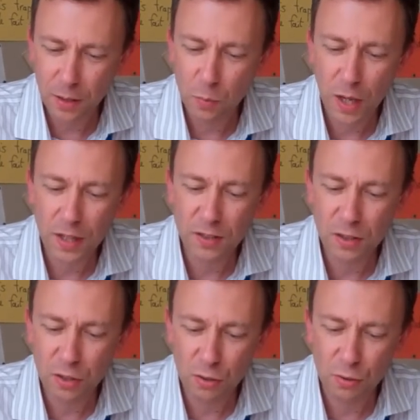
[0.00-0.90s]
ways
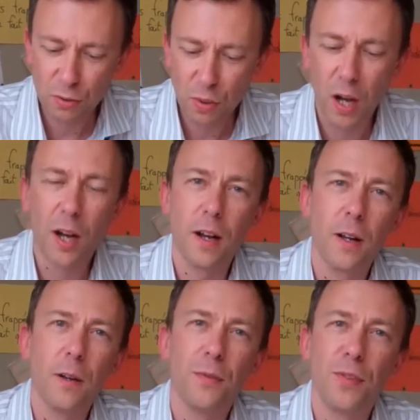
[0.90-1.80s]
to
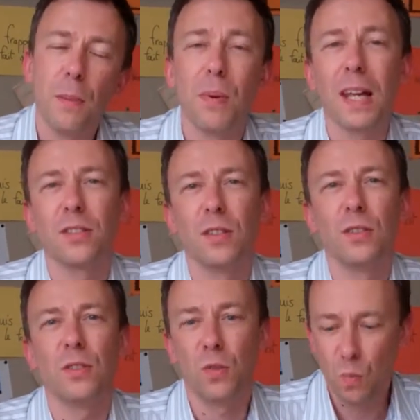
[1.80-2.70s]
flip
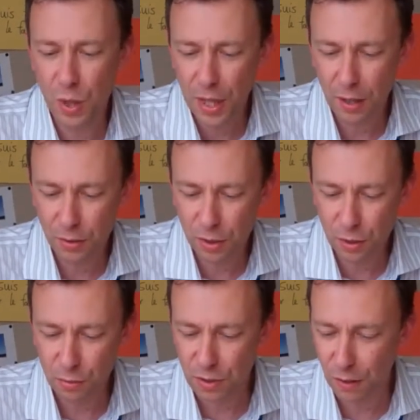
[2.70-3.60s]
lessons without
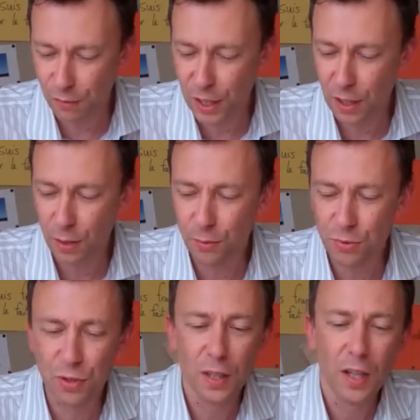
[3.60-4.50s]
using
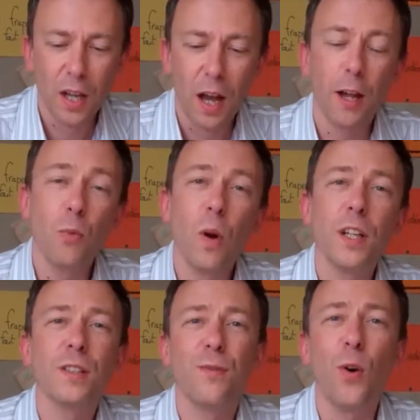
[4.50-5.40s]
videos, and
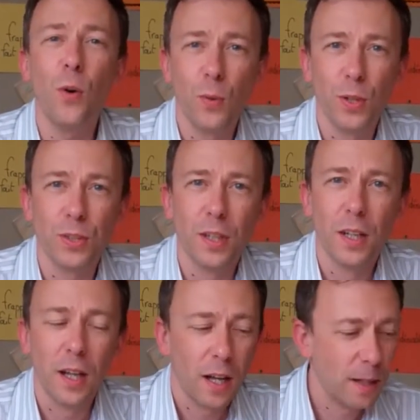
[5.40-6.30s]
ways forward.
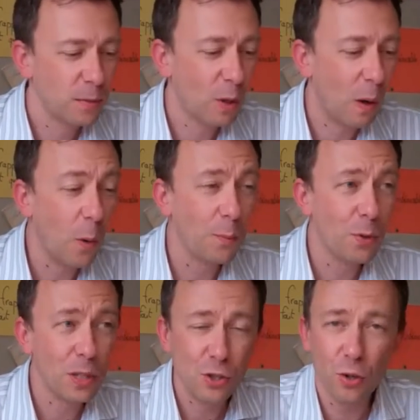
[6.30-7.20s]
So I hope
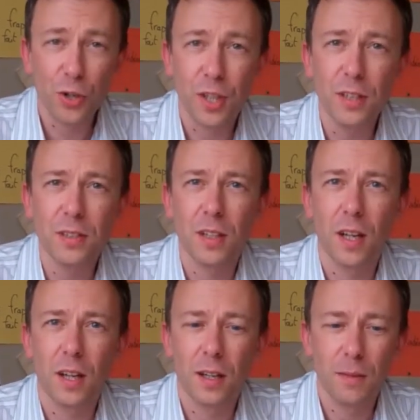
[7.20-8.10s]
you enjoy it,
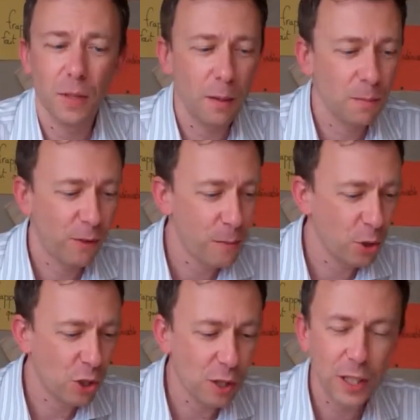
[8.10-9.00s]
and I'm very
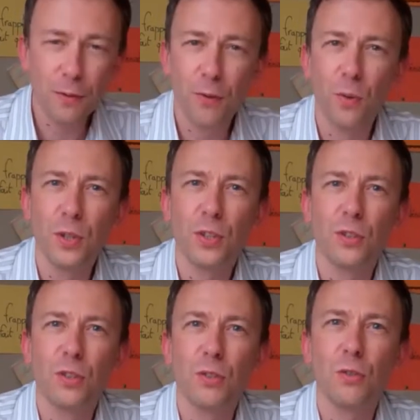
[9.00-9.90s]
much looking forward
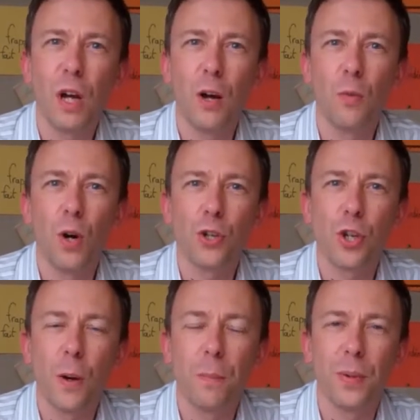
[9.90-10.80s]
to our
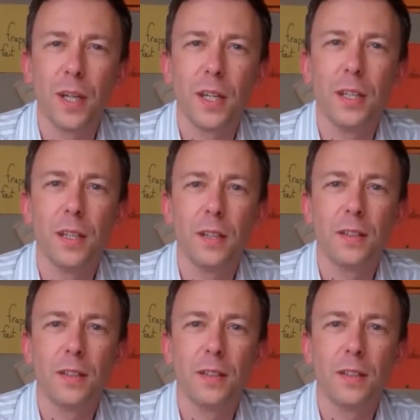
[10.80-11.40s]
workshop in